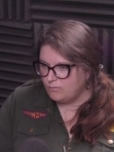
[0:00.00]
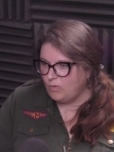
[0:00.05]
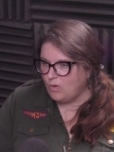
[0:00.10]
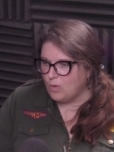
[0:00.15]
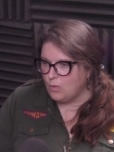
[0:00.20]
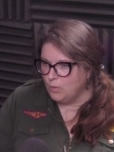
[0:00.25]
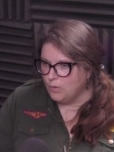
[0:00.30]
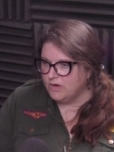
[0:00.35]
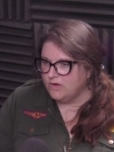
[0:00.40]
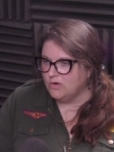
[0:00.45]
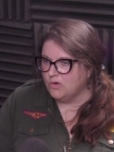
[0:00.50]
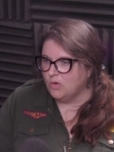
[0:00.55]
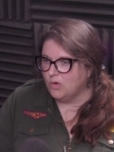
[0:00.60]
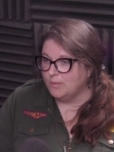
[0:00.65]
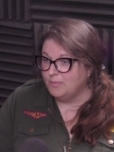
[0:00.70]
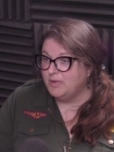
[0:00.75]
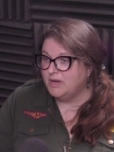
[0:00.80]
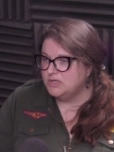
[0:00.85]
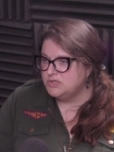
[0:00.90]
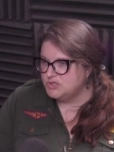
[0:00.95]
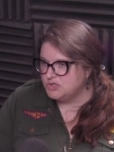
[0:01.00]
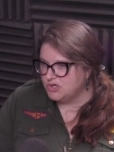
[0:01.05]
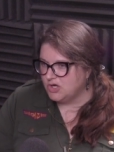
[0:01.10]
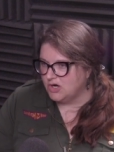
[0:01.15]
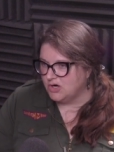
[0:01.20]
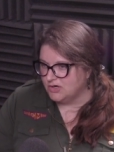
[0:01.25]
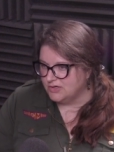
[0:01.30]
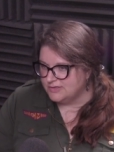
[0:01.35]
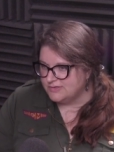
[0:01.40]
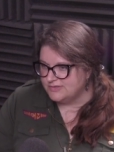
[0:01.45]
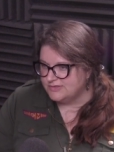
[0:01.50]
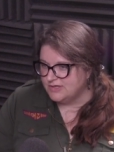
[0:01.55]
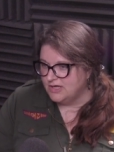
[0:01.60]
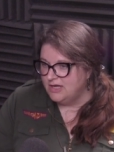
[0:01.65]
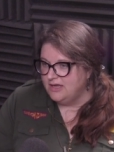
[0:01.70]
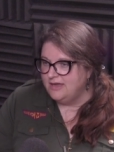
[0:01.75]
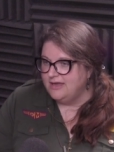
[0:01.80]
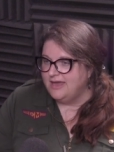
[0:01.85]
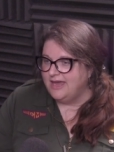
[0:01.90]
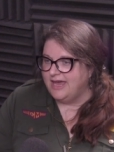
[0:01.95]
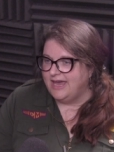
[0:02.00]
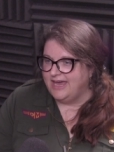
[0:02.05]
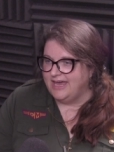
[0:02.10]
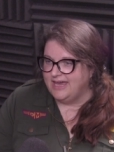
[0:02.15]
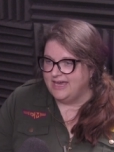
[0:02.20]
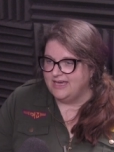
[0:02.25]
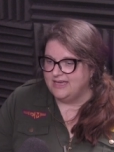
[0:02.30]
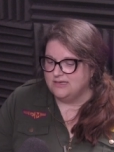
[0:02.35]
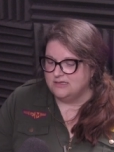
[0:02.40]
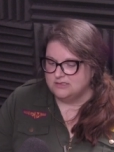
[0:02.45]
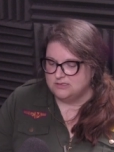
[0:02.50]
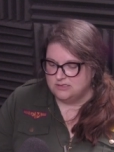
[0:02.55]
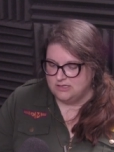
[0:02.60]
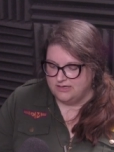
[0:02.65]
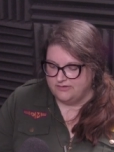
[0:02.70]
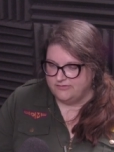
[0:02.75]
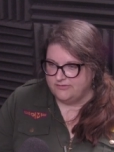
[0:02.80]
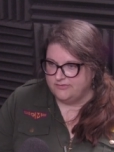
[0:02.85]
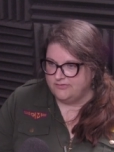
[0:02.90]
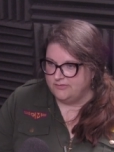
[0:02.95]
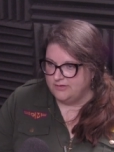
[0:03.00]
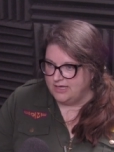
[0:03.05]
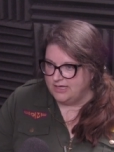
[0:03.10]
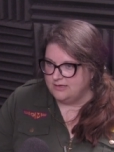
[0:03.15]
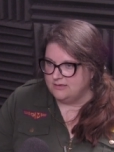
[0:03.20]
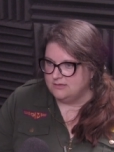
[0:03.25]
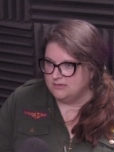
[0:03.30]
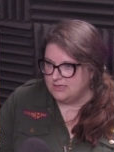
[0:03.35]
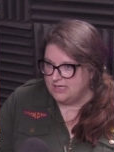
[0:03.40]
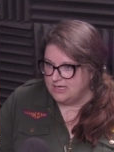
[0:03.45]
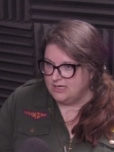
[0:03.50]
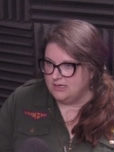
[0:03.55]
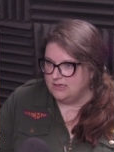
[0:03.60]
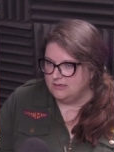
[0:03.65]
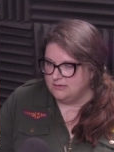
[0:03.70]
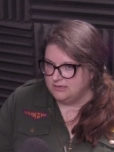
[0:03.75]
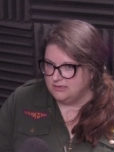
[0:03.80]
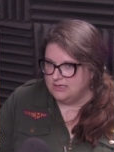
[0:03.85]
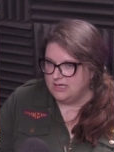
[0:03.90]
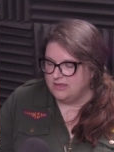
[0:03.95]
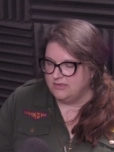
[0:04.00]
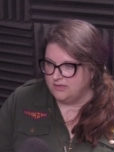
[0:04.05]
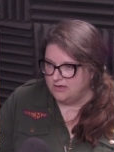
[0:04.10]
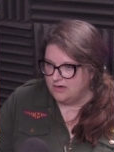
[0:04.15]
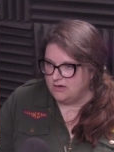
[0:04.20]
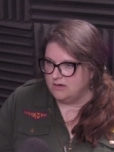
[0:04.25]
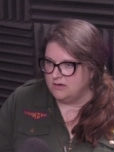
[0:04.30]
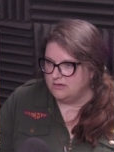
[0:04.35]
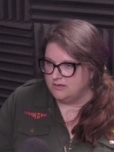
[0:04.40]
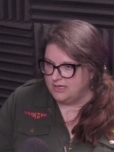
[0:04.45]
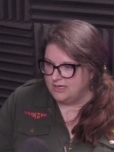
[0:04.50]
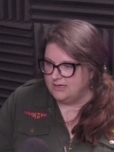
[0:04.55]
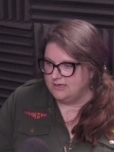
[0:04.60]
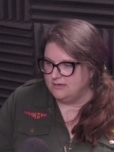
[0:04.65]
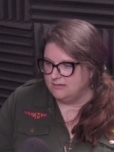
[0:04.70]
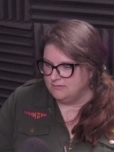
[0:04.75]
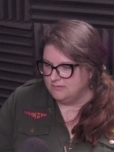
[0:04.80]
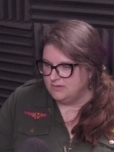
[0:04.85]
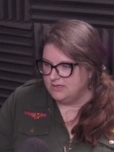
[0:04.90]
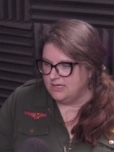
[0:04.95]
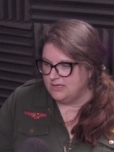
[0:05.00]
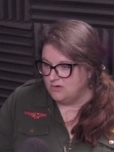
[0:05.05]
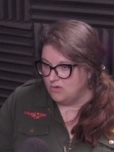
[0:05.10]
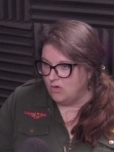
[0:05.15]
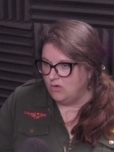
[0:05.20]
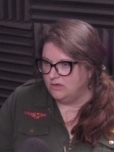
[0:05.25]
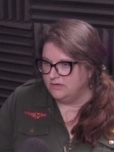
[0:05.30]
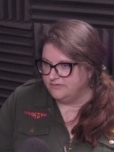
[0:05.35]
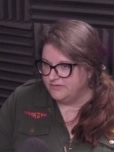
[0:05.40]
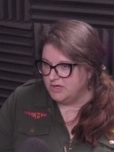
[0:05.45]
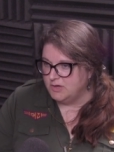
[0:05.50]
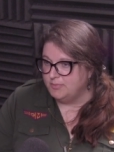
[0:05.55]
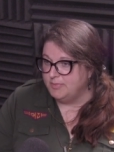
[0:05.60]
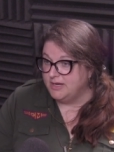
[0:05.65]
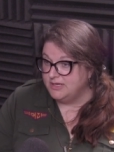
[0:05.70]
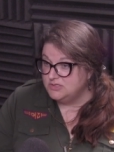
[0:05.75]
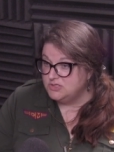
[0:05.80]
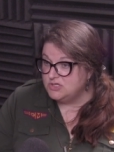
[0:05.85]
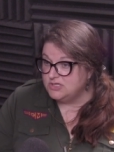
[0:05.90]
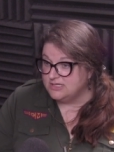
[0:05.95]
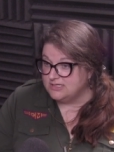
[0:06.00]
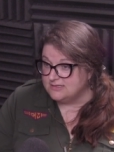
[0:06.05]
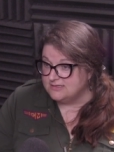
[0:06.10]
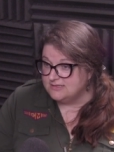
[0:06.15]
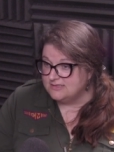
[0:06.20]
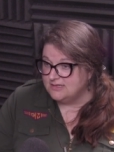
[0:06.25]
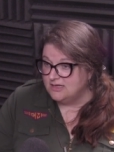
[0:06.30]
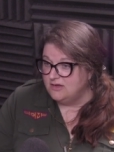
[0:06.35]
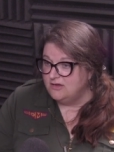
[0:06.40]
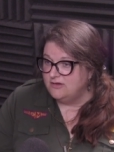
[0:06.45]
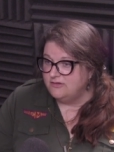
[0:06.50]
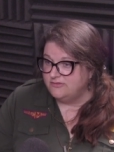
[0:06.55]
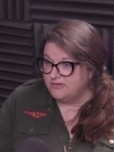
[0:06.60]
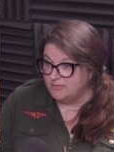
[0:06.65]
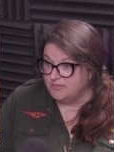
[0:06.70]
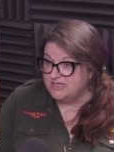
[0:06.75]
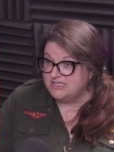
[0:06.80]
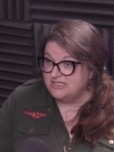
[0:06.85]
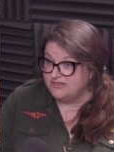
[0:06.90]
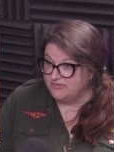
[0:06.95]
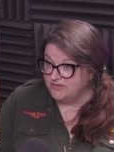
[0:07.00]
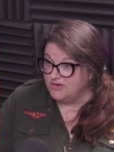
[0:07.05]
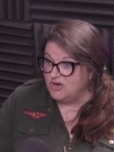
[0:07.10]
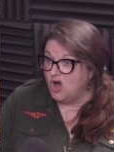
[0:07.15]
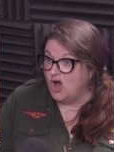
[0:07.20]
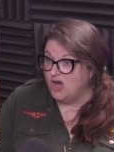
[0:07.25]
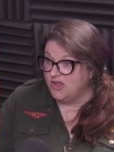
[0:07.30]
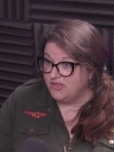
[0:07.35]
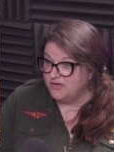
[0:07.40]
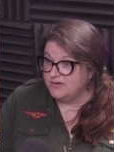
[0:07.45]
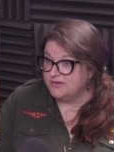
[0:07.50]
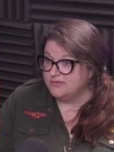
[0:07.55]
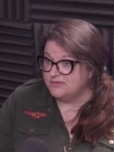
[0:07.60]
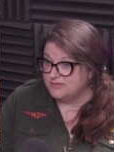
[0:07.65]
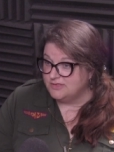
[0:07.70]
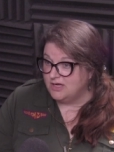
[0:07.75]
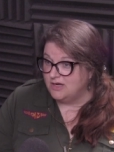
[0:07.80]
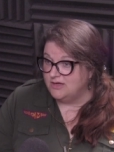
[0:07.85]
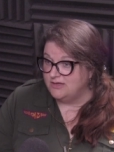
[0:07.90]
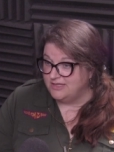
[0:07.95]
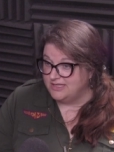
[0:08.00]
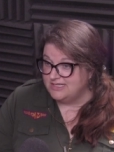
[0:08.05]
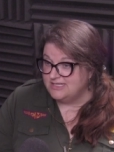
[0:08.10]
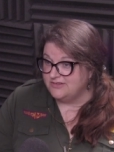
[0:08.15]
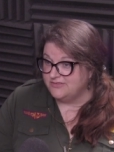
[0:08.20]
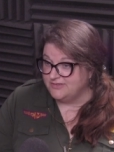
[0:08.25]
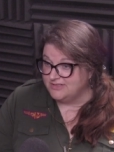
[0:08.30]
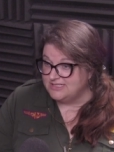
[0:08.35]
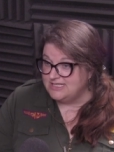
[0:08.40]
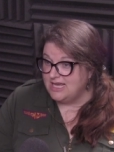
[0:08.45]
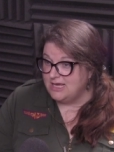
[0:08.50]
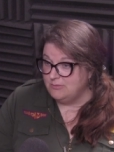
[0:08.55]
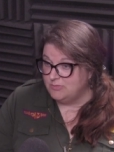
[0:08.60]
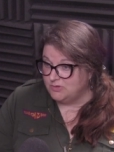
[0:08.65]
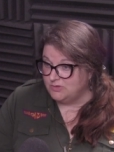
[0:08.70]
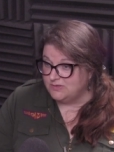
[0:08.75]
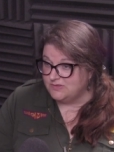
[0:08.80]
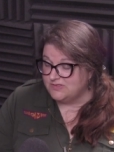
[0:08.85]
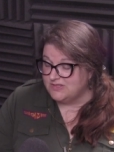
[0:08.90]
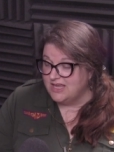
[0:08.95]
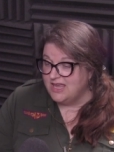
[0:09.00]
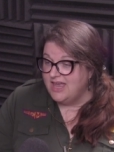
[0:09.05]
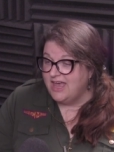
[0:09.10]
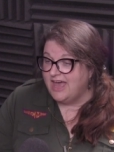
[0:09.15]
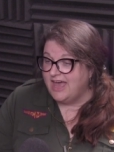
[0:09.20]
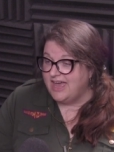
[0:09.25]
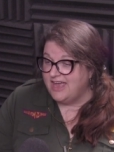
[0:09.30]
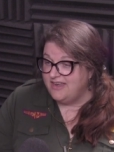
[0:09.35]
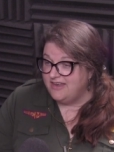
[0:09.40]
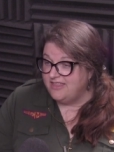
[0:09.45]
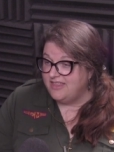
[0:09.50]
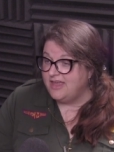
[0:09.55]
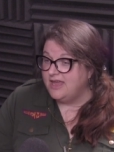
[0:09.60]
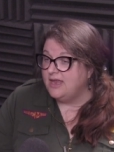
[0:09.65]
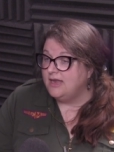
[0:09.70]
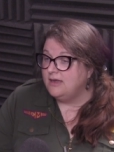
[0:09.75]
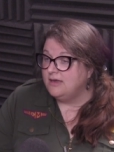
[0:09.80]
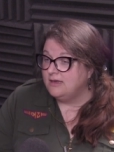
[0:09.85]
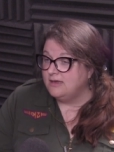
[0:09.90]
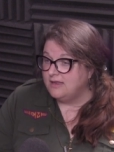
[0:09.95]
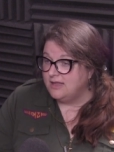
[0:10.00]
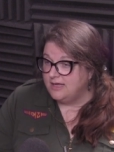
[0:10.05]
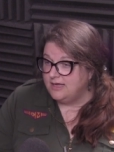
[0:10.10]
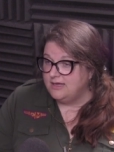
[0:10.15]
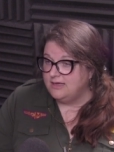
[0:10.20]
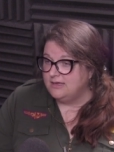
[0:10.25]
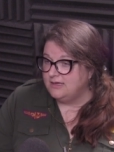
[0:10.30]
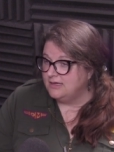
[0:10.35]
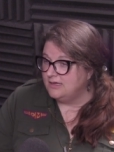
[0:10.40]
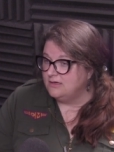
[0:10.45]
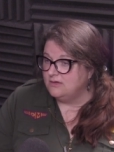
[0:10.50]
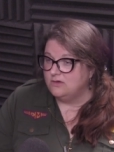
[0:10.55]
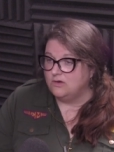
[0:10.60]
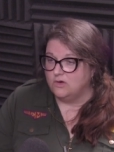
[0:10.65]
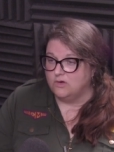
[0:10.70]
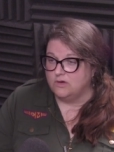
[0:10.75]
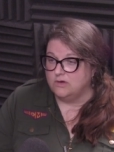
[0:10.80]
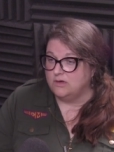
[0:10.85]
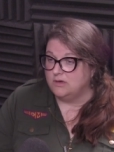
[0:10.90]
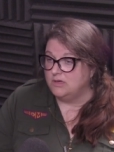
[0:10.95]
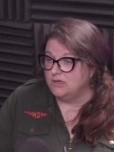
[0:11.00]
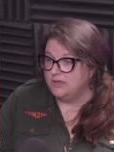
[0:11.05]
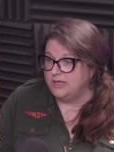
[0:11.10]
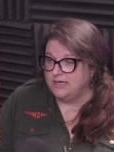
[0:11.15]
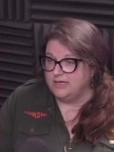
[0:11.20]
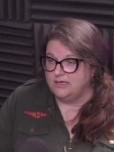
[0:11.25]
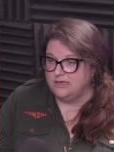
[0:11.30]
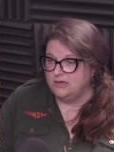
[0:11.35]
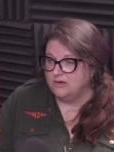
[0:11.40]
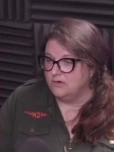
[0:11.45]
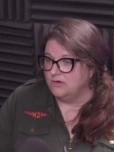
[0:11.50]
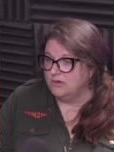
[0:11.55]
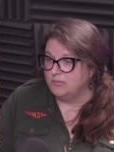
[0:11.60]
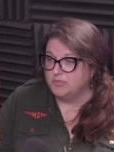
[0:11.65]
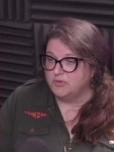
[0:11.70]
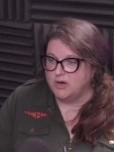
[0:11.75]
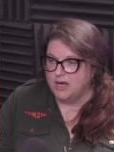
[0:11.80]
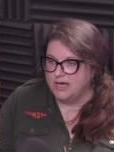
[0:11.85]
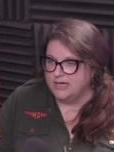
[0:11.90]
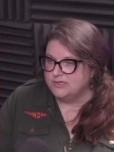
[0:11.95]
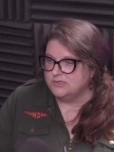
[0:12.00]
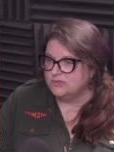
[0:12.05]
where or punch cards and if and they get their they get all of their punches from the different authors at the different tables, and then they can earn they earn a prize or